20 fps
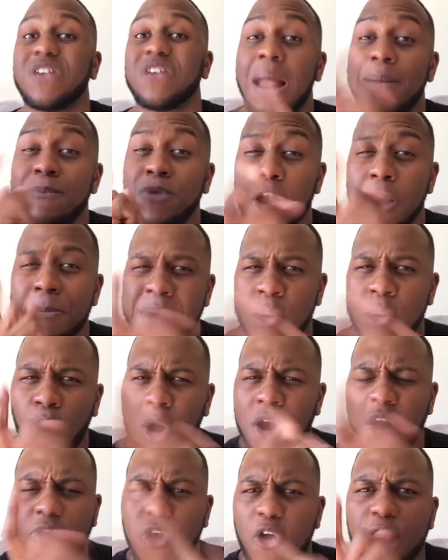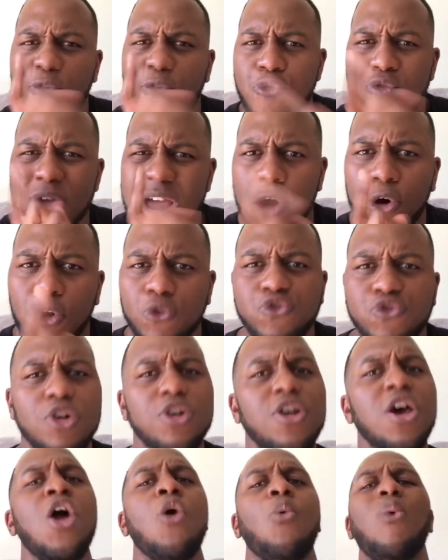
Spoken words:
And I'm going to be one of the 300